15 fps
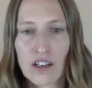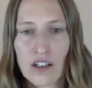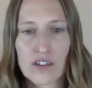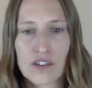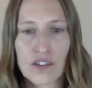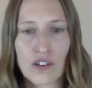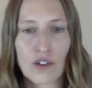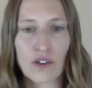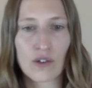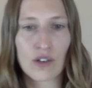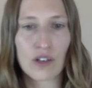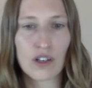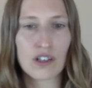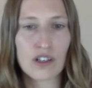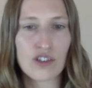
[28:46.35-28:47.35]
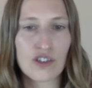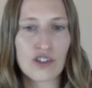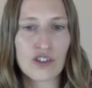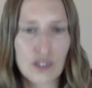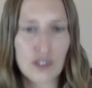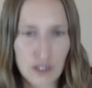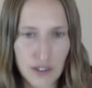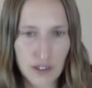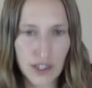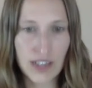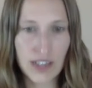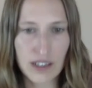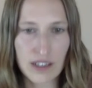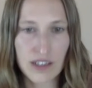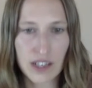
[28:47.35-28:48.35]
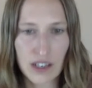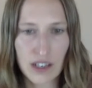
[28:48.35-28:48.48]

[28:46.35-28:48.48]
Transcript: So thanks, Liz.